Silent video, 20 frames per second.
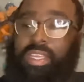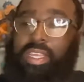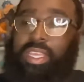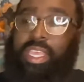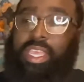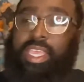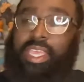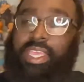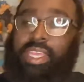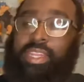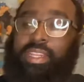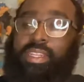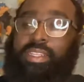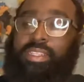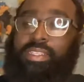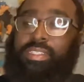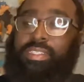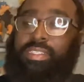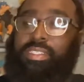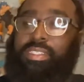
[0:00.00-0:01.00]
in
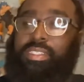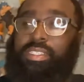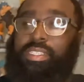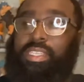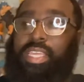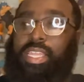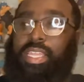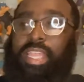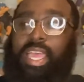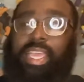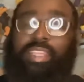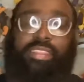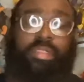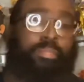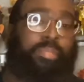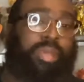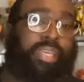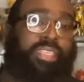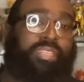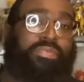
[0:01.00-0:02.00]
like the
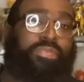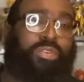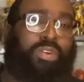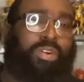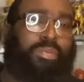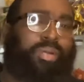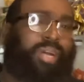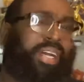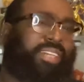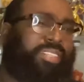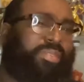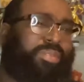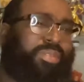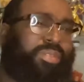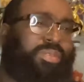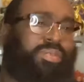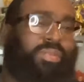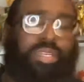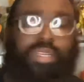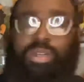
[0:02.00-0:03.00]
best form
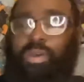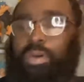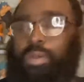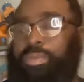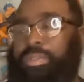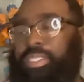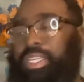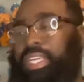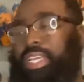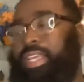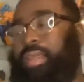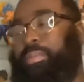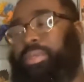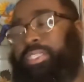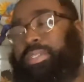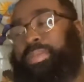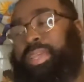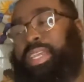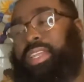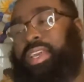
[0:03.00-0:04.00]
possible. You know what I'm saying? I'm
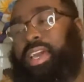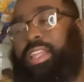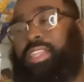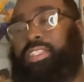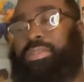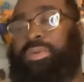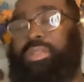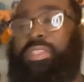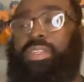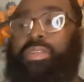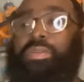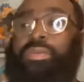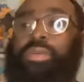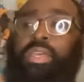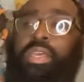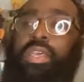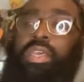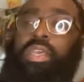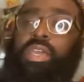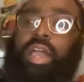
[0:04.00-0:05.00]
just being honest with you.
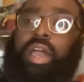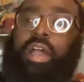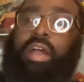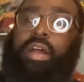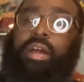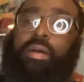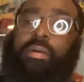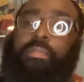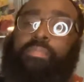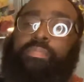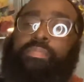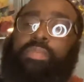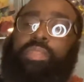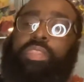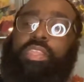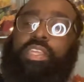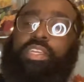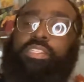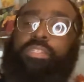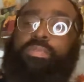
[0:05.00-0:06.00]

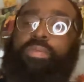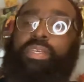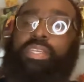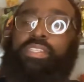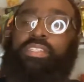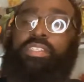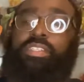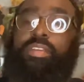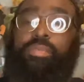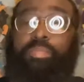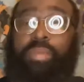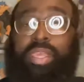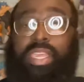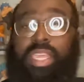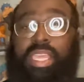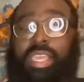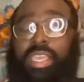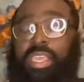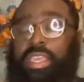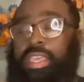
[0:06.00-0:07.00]
This piece to
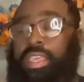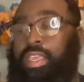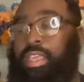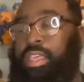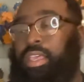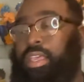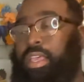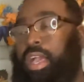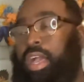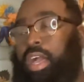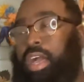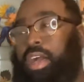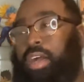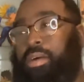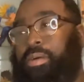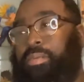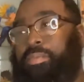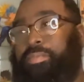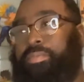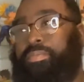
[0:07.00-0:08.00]
me,
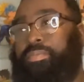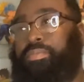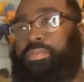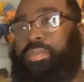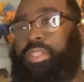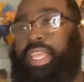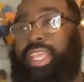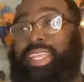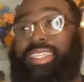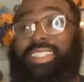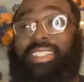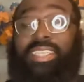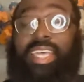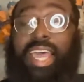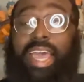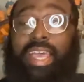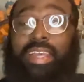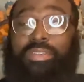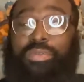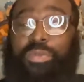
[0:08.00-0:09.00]
in
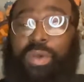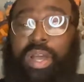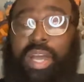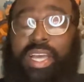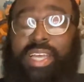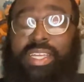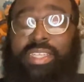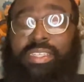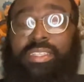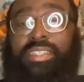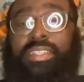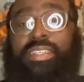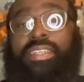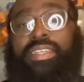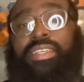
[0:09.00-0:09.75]
size wise,